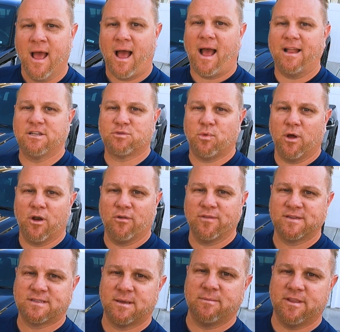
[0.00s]
I just went
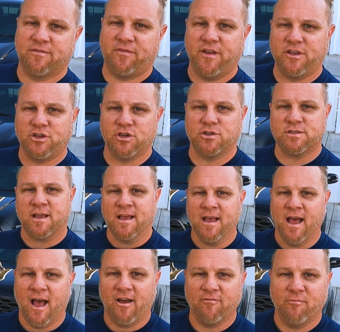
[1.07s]
over some of the features
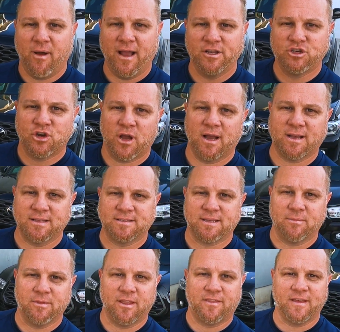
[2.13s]
of my truck and
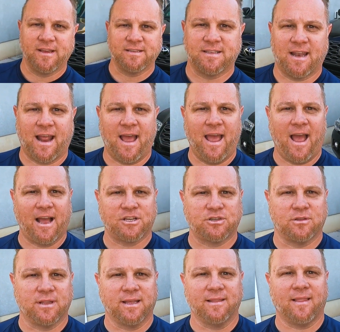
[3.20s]
some of the things that I
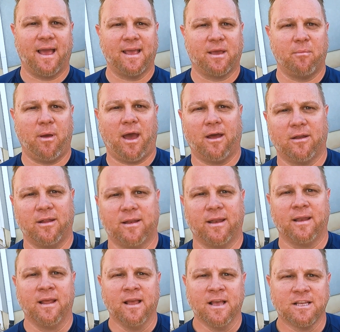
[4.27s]
actually like about it
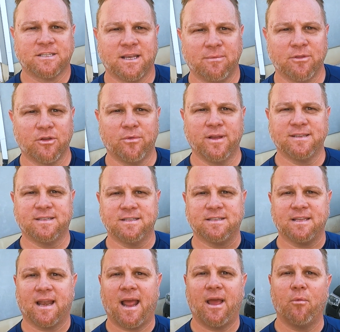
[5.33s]
and some of the
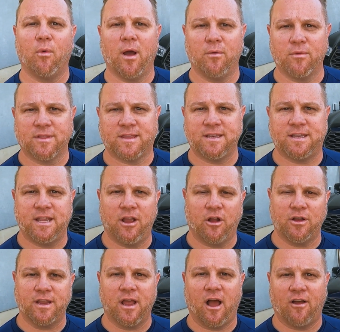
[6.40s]
reasons that I went with the
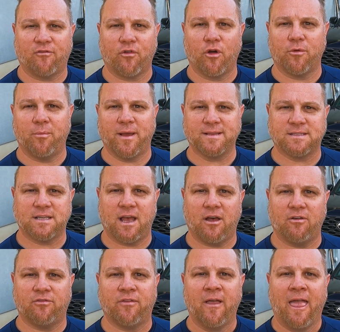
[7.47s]
TRD Off-Road
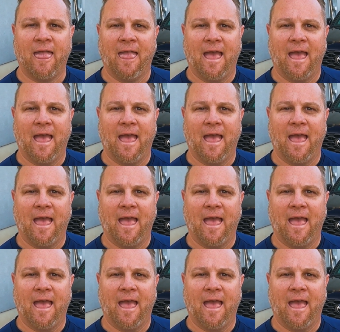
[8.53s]
myself.